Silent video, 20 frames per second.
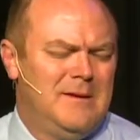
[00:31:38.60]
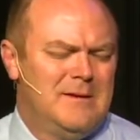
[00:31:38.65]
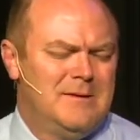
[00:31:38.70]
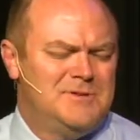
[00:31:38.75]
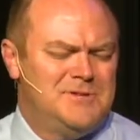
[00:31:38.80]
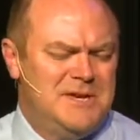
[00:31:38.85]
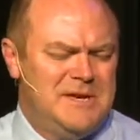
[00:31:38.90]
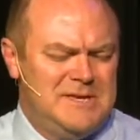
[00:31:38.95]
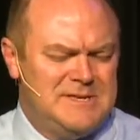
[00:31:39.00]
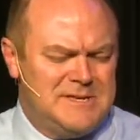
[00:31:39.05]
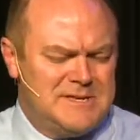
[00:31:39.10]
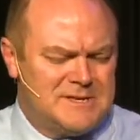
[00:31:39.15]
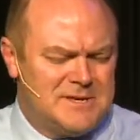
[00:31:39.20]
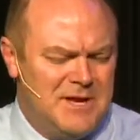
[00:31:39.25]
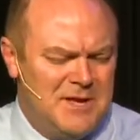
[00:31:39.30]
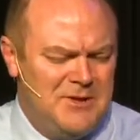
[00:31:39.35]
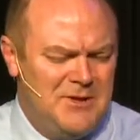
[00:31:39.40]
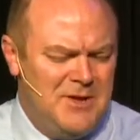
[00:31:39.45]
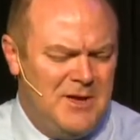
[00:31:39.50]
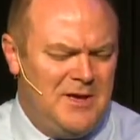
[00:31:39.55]
Jesus,
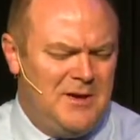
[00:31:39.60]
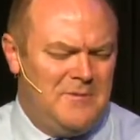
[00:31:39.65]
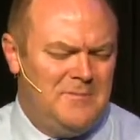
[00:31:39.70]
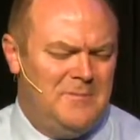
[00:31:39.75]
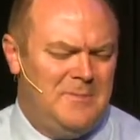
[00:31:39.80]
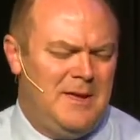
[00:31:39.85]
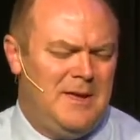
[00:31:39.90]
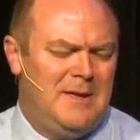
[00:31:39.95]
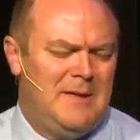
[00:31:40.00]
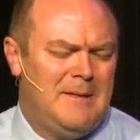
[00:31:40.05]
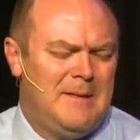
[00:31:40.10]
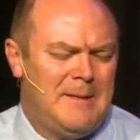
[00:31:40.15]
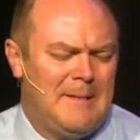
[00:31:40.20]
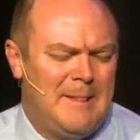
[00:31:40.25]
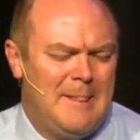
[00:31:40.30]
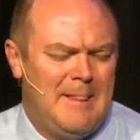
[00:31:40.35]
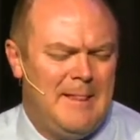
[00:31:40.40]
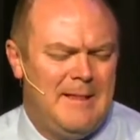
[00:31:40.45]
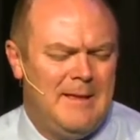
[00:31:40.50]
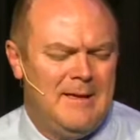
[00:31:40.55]
can you help me?
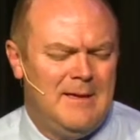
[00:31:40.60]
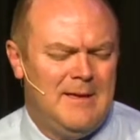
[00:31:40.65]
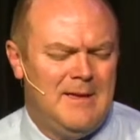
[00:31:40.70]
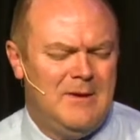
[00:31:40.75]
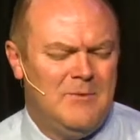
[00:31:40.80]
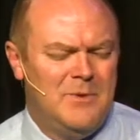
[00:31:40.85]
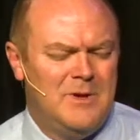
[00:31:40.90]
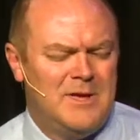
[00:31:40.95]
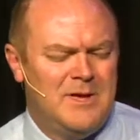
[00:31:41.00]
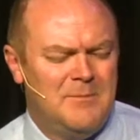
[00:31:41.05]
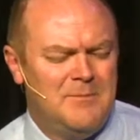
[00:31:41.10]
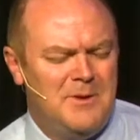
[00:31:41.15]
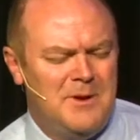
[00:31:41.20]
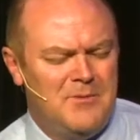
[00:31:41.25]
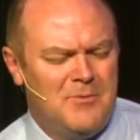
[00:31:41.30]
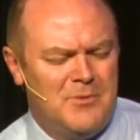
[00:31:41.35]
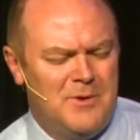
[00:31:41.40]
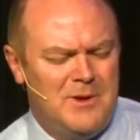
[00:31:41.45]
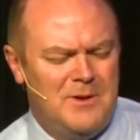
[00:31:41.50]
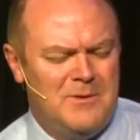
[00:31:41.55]
And we can be
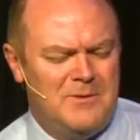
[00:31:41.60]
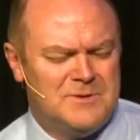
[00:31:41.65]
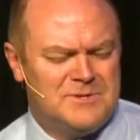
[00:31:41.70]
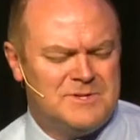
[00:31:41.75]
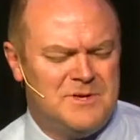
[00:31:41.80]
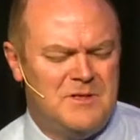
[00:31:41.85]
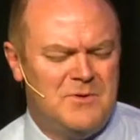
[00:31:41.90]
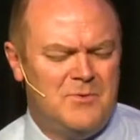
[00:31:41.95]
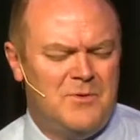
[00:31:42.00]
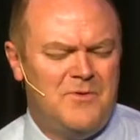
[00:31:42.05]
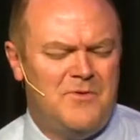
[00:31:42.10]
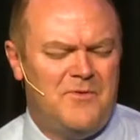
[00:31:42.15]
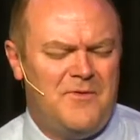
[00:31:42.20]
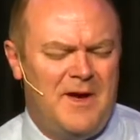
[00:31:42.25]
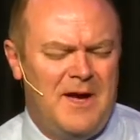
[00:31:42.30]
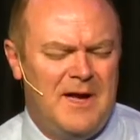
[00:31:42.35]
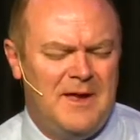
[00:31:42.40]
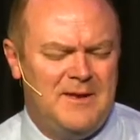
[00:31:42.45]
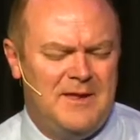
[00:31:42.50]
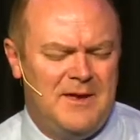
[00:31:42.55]
real so that we'll
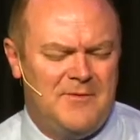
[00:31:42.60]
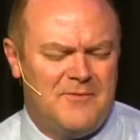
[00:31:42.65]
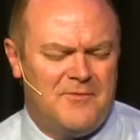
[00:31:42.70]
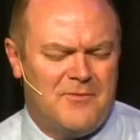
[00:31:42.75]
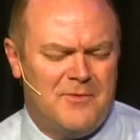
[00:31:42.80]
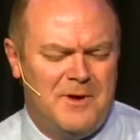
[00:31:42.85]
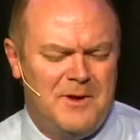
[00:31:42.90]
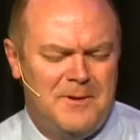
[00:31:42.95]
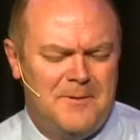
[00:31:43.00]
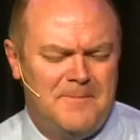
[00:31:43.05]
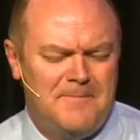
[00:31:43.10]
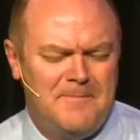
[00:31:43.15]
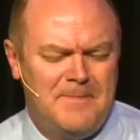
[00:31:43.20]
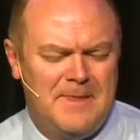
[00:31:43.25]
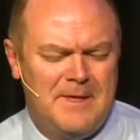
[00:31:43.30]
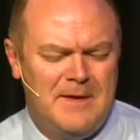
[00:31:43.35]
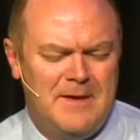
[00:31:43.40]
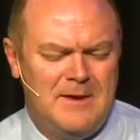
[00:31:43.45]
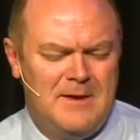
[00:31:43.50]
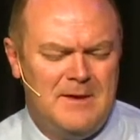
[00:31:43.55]
find that freedom.
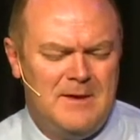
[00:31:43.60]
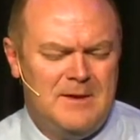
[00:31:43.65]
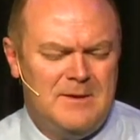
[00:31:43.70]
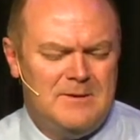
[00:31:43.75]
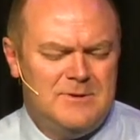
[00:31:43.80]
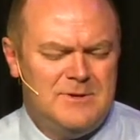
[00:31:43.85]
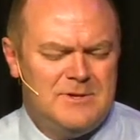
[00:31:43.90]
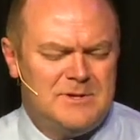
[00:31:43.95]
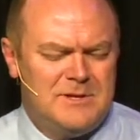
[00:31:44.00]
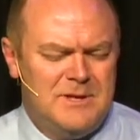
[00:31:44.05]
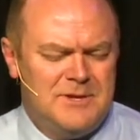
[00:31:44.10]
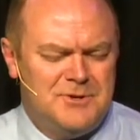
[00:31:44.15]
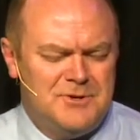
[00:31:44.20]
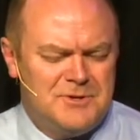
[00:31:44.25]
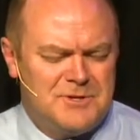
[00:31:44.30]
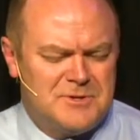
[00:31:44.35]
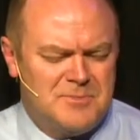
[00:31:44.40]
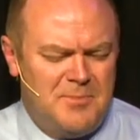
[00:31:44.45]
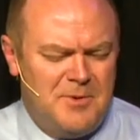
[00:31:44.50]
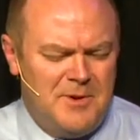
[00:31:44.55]
Just let your
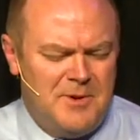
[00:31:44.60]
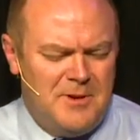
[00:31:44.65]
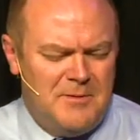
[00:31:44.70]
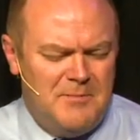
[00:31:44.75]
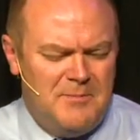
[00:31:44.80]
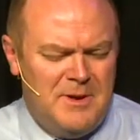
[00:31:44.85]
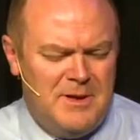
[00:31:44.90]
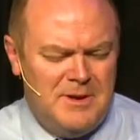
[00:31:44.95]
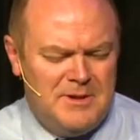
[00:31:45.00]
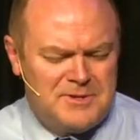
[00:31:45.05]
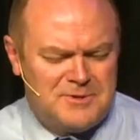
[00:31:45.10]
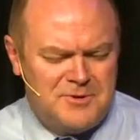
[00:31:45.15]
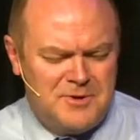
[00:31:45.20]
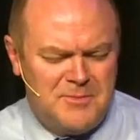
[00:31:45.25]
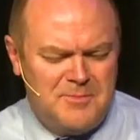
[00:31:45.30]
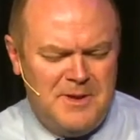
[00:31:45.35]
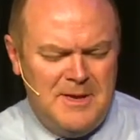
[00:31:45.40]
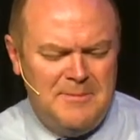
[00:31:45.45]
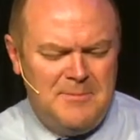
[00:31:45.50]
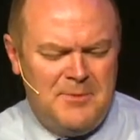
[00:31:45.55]
spirit minister to
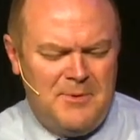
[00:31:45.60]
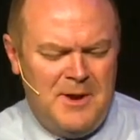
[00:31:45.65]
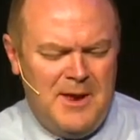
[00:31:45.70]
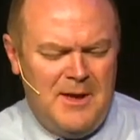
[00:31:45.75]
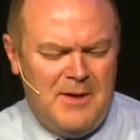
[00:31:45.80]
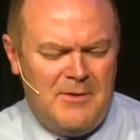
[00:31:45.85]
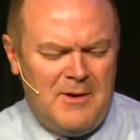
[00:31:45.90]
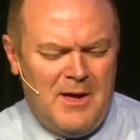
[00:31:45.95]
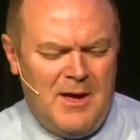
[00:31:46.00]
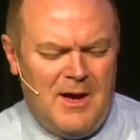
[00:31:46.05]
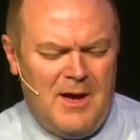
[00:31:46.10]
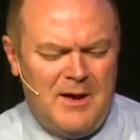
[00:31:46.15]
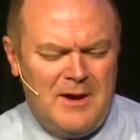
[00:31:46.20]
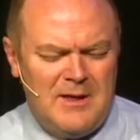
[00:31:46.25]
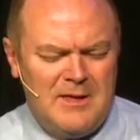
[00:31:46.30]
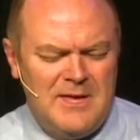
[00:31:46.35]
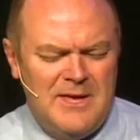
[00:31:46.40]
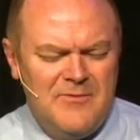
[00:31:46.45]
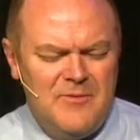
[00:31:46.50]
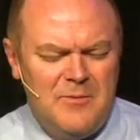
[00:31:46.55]
people now, God,
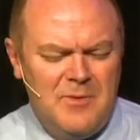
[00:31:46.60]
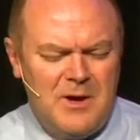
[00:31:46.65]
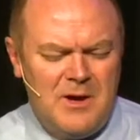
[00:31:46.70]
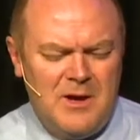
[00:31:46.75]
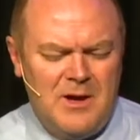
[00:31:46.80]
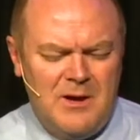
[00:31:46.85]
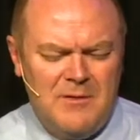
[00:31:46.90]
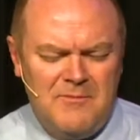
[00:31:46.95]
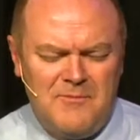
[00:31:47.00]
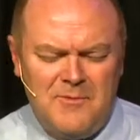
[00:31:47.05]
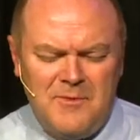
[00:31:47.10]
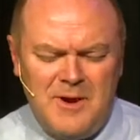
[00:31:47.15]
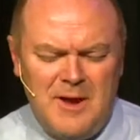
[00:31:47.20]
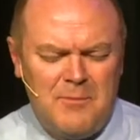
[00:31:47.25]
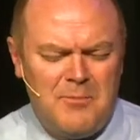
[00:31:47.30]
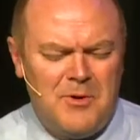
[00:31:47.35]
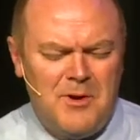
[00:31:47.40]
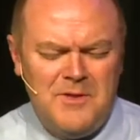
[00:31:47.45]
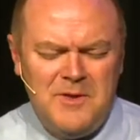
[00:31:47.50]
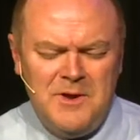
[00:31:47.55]
and give them a comfort. I
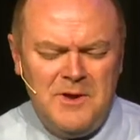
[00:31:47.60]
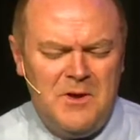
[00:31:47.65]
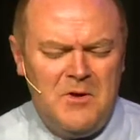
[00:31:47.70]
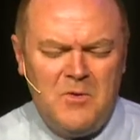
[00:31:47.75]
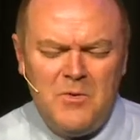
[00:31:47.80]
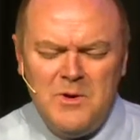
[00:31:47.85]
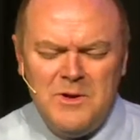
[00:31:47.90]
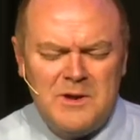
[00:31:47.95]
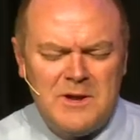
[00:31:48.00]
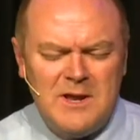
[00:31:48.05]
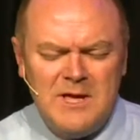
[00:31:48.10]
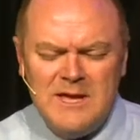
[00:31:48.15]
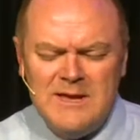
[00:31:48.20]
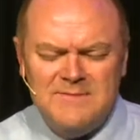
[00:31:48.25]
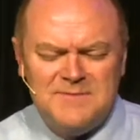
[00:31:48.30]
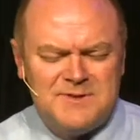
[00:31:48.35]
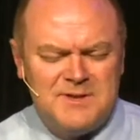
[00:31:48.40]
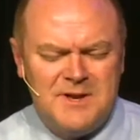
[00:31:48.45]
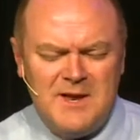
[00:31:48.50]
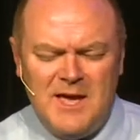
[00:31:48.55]
pray that no one
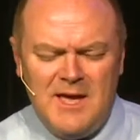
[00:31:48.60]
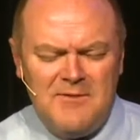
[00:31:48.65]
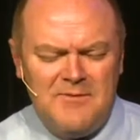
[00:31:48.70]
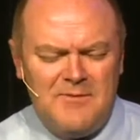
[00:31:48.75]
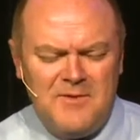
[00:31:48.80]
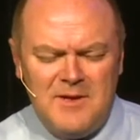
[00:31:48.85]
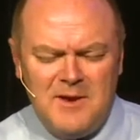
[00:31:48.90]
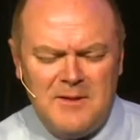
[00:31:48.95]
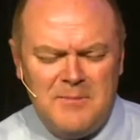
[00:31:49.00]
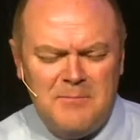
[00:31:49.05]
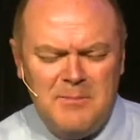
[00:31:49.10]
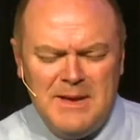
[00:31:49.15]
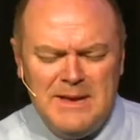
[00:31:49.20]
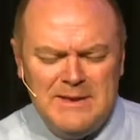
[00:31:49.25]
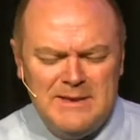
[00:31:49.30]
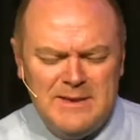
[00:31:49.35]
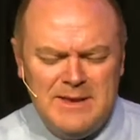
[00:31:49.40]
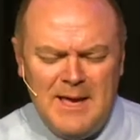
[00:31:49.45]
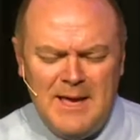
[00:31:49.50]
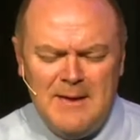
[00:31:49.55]
leaves today feeling
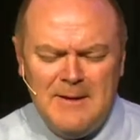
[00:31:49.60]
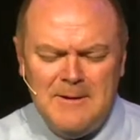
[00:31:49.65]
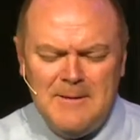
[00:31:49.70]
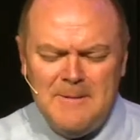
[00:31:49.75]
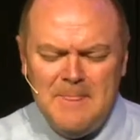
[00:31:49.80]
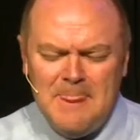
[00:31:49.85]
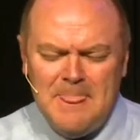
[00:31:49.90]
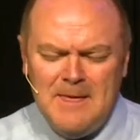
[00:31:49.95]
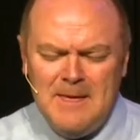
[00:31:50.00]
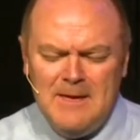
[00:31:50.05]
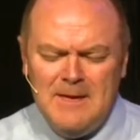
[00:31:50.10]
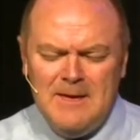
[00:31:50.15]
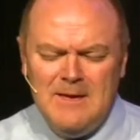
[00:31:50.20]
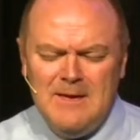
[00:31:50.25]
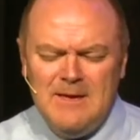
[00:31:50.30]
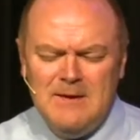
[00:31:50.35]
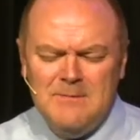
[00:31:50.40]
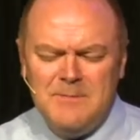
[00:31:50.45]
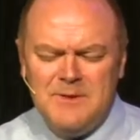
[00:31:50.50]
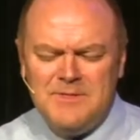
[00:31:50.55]
beaten down,
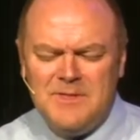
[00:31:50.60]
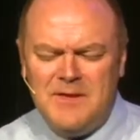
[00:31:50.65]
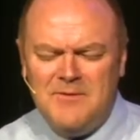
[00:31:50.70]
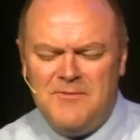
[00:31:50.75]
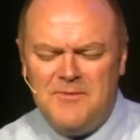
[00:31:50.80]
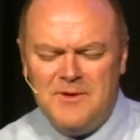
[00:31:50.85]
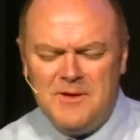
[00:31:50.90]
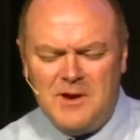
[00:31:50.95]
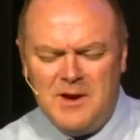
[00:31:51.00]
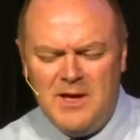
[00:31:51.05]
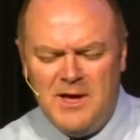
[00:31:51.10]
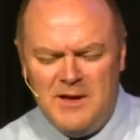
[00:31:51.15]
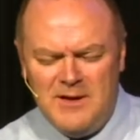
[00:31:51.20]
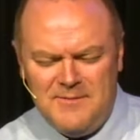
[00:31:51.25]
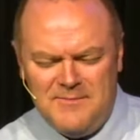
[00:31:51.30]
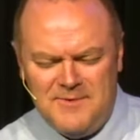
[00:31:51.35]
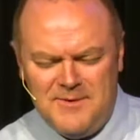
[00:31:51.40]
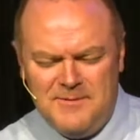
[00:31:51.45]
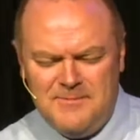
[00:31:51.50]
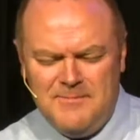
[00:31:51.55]
but they feel
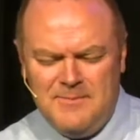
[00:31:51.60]
loved.